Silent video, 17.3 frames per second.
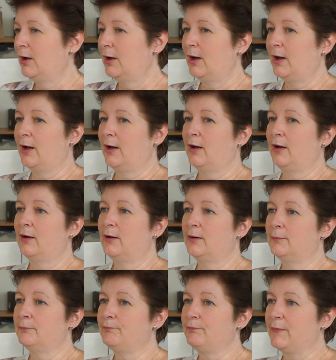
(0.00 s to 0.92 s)

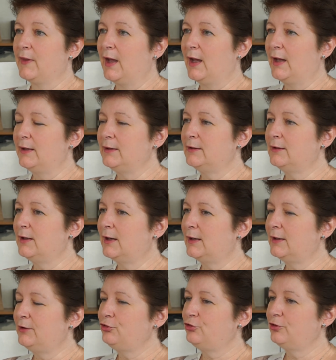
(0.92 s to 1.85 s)

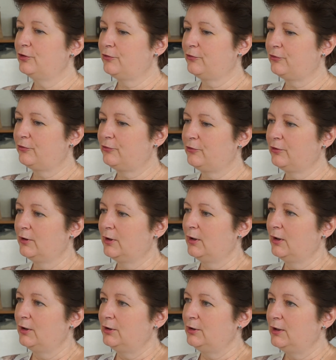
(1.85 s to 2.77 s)
And just
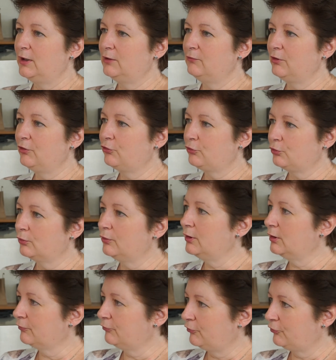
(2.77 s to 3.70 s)
hearing
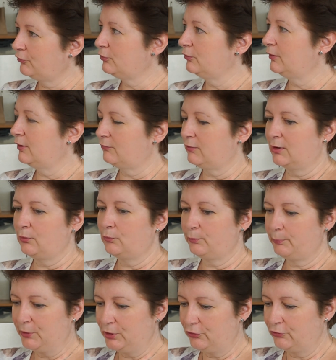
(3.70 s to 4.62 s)
story after story, I'm
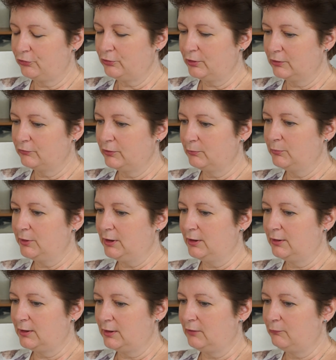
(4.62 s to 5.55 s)
like, because you're giving
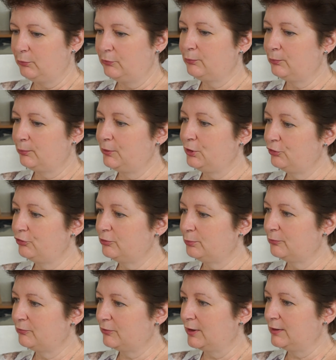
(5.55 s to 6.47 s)
me because
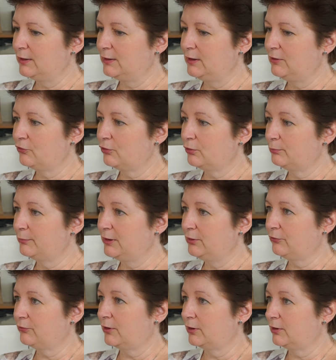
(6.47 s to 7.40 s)
you're providing these hot
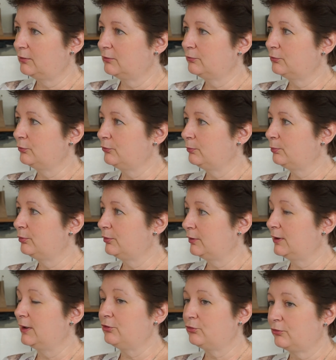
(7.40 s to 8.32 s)
meals, I can afford to
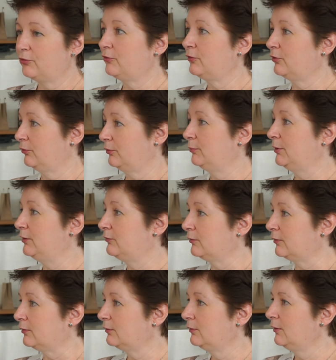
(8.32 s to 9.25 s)
put electricity on the meter.